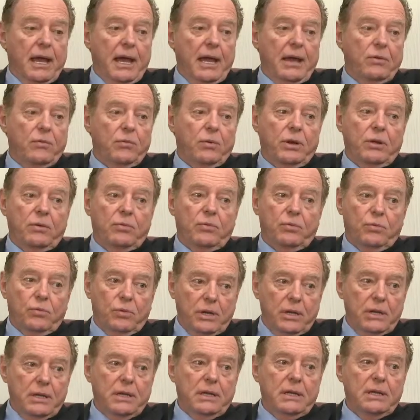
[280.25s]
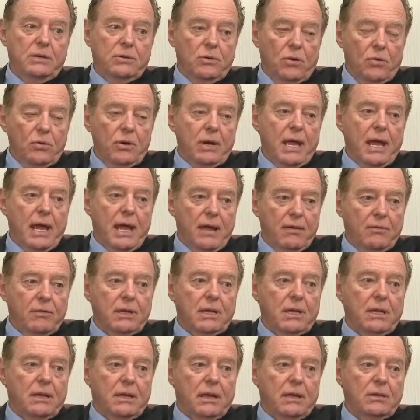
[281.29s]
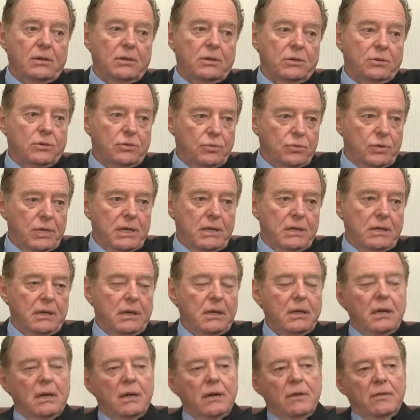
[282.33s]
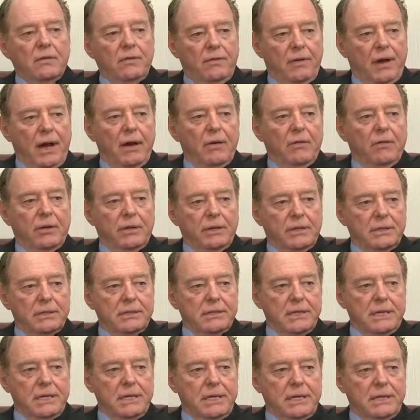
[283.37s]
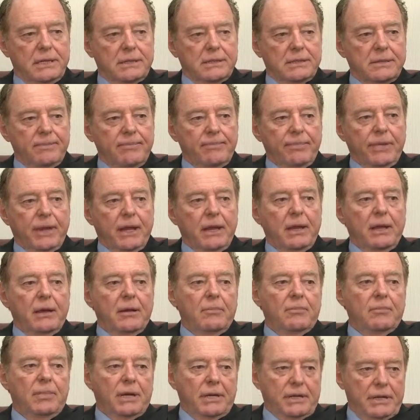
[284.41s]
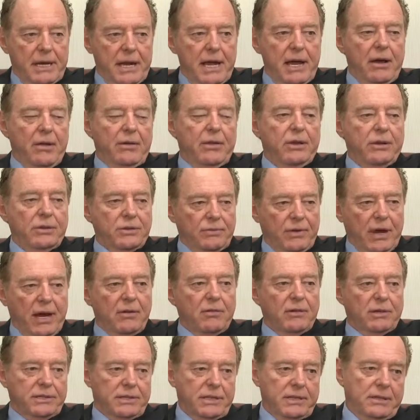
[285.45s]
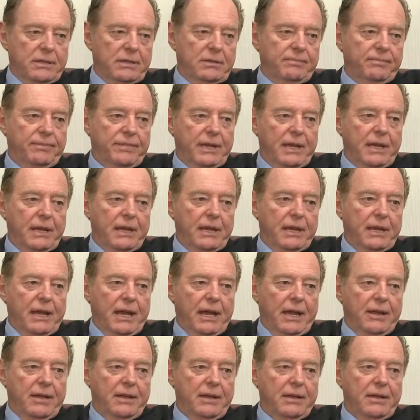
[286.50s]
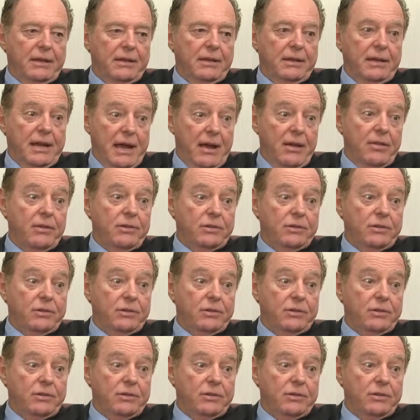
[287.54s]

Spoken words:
and we really don't have anything to treat viral disease. But now there's ViraSil, and now